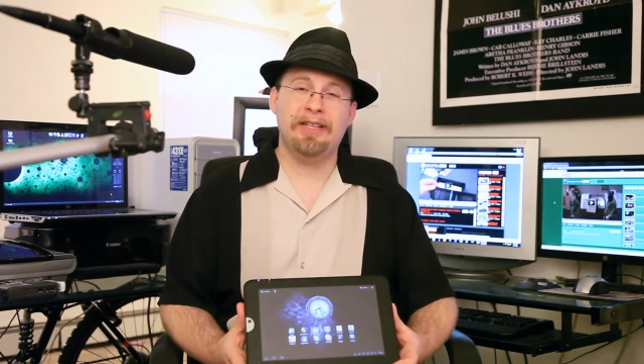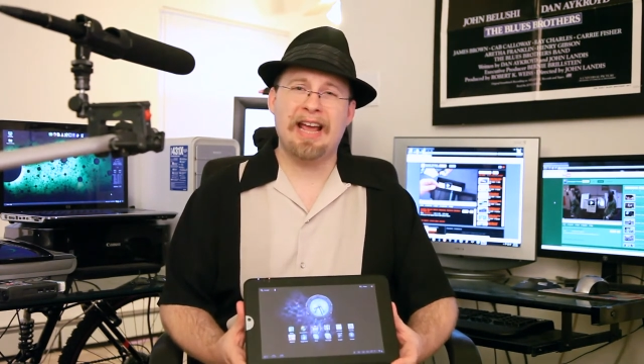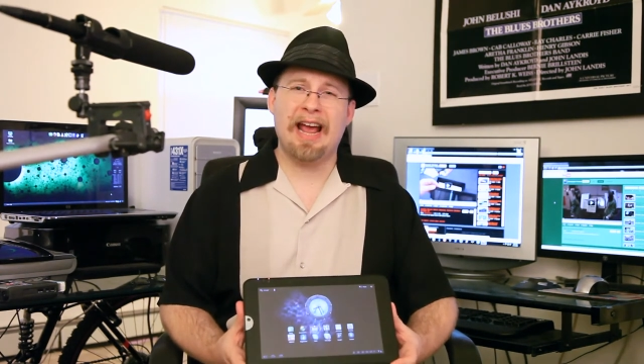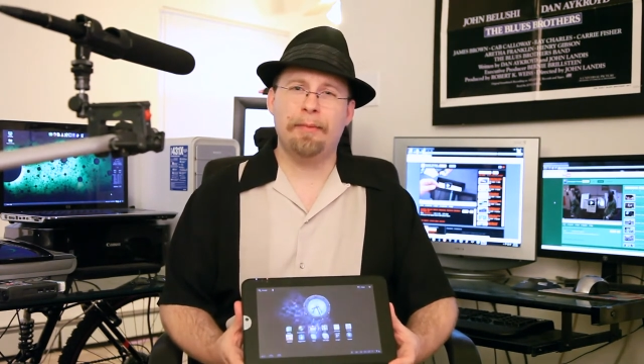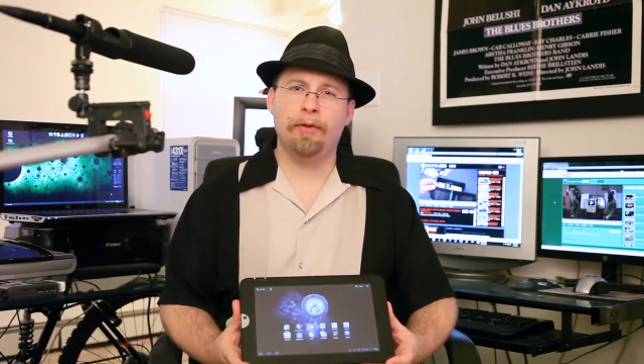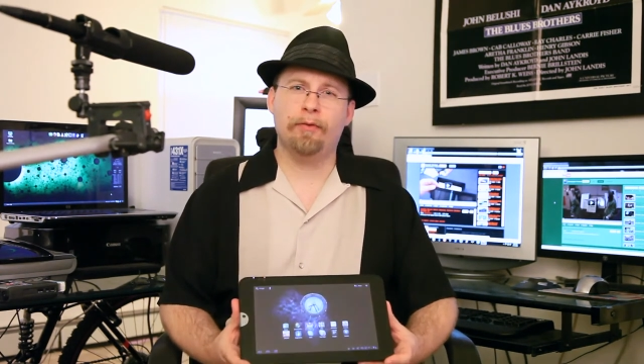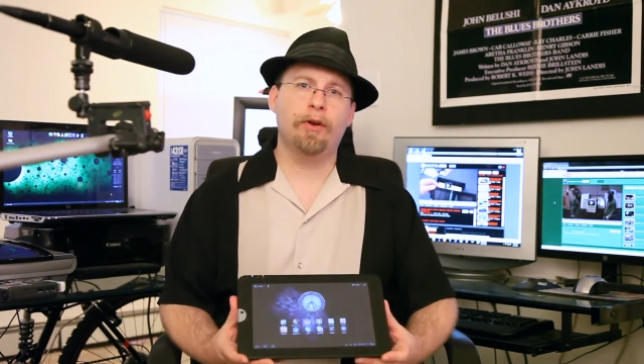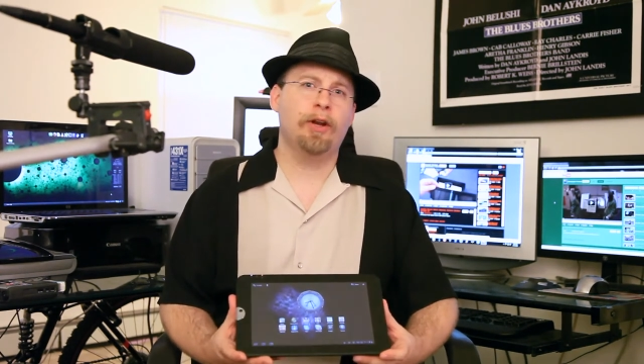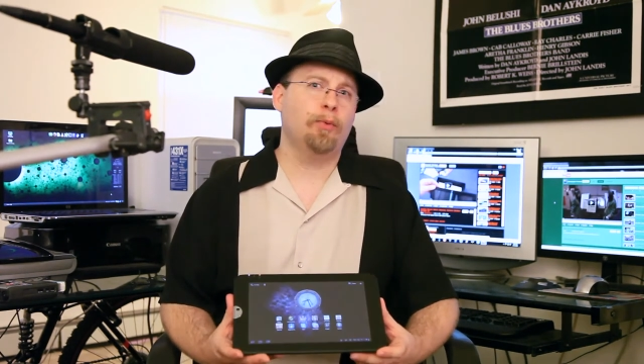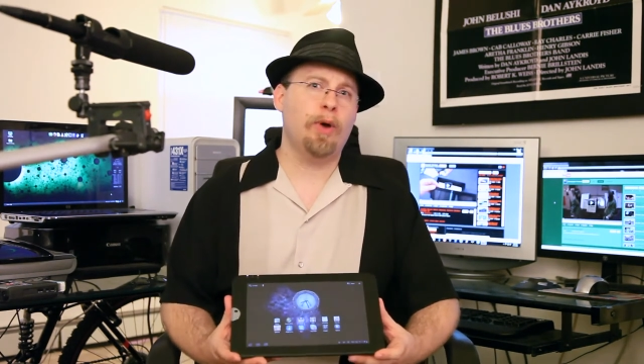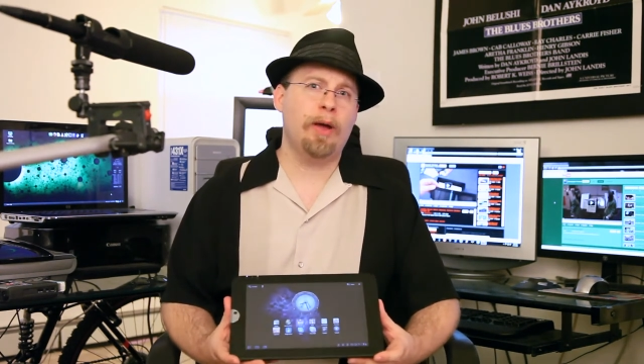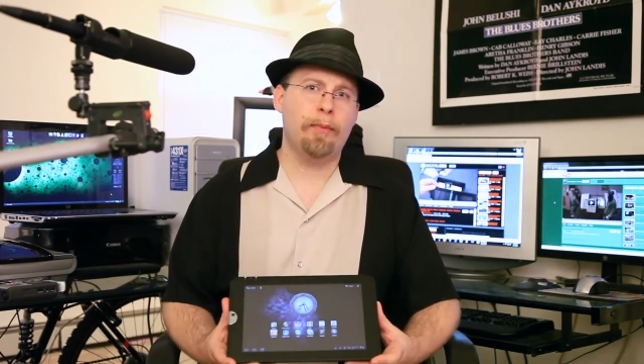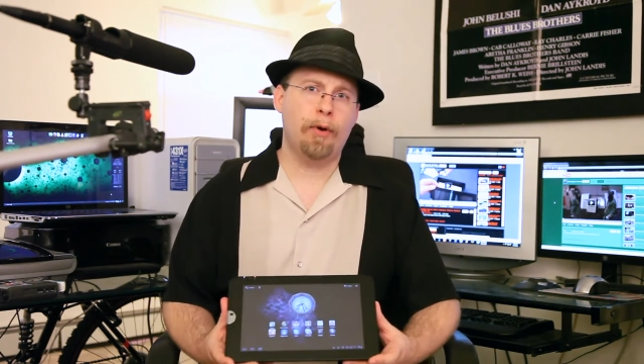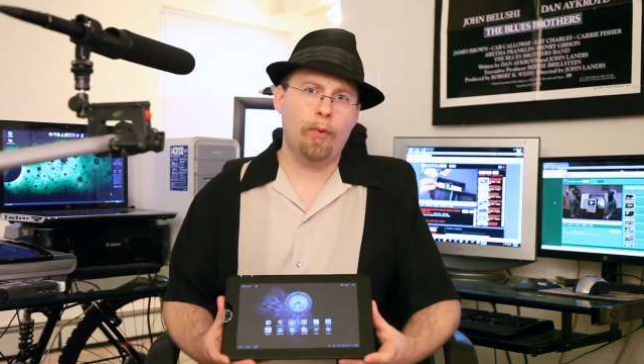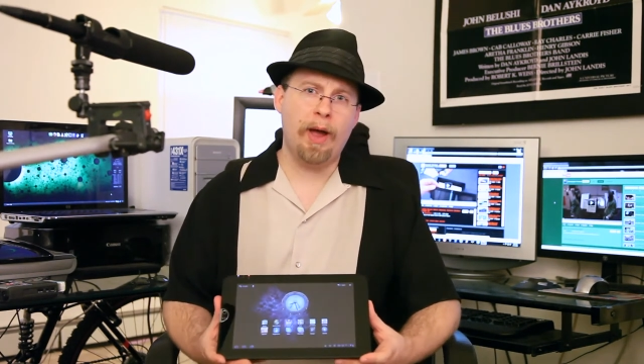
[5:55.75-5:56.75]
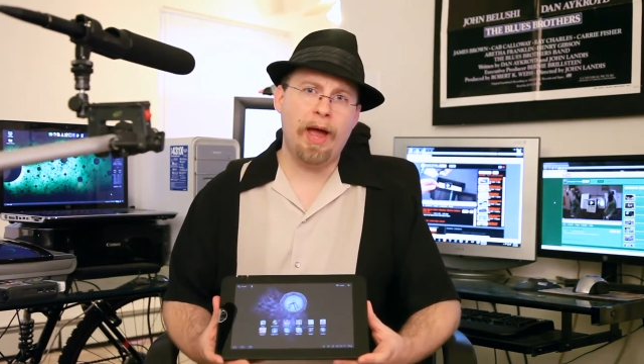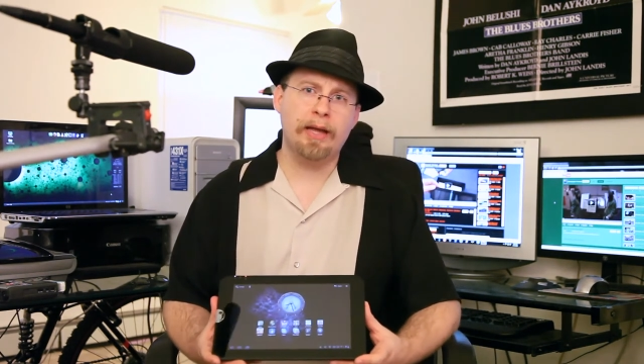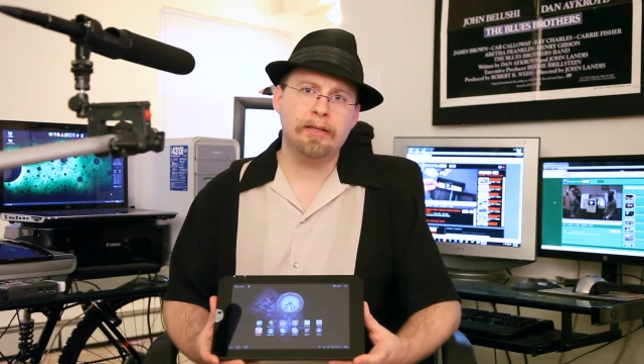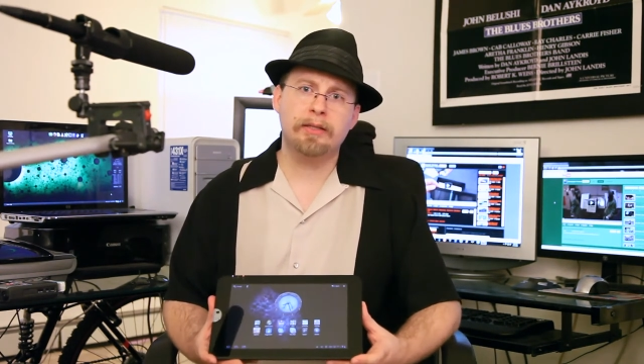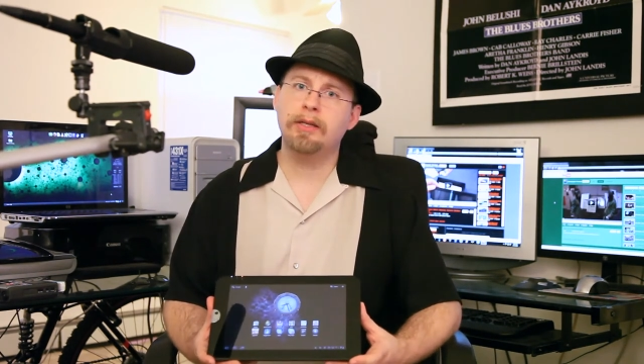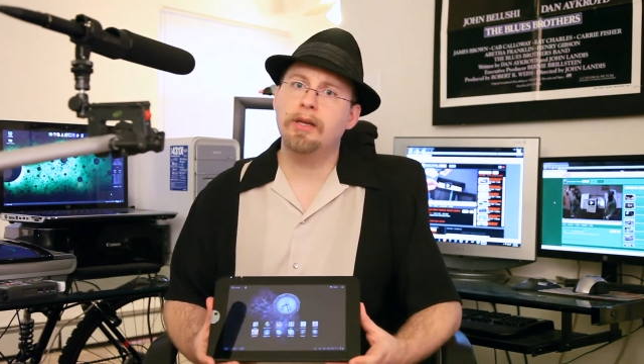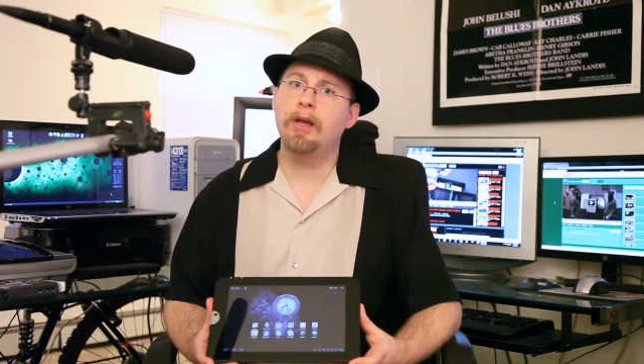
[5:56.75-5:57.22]
tablet running
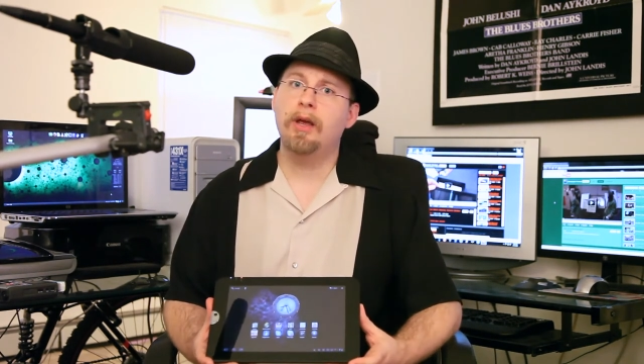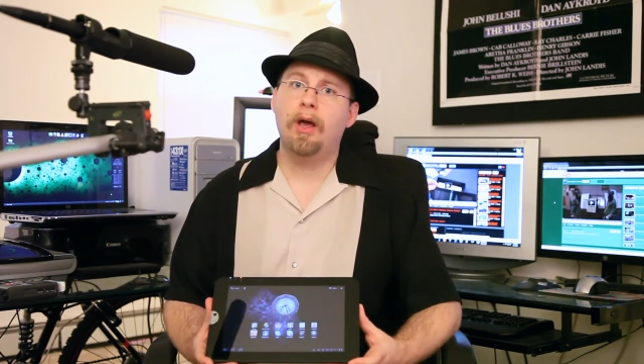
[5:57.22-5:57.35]
WebOS,